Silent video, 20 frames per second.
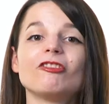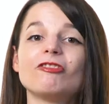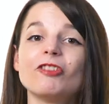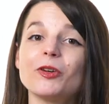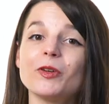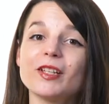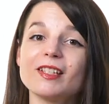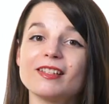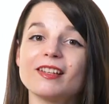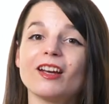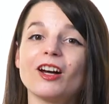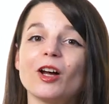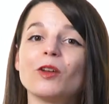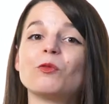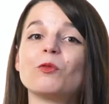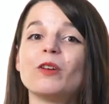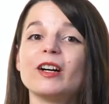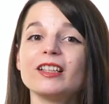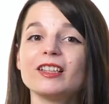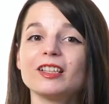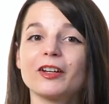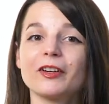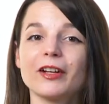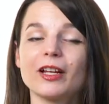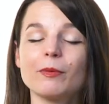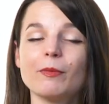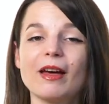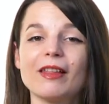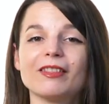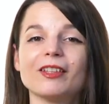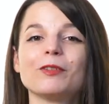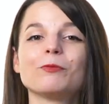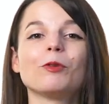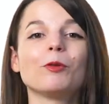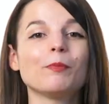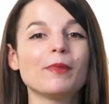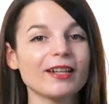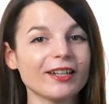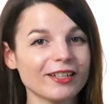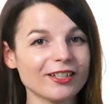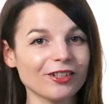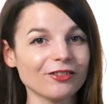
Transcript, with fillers: Focusing on one learning method will make a